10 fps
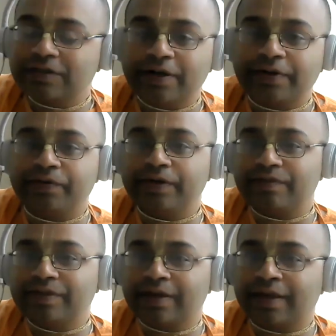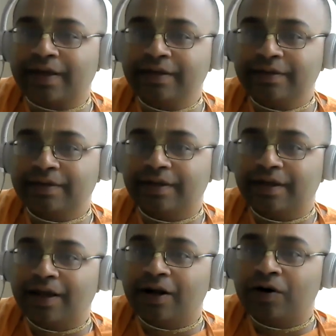is the duty of the king?
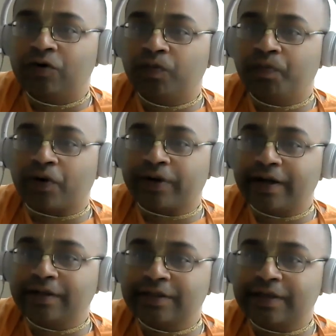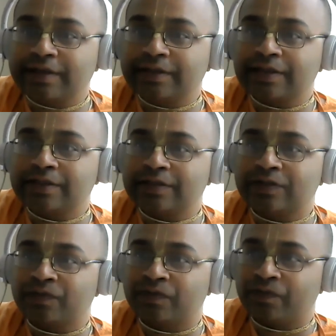To protect the
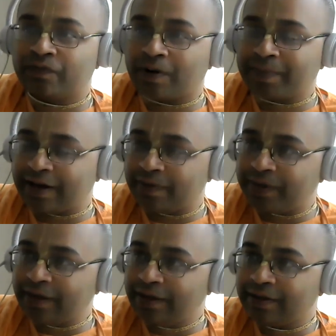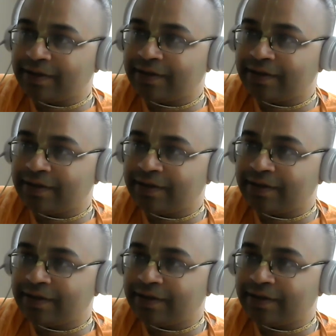citizens from enemy?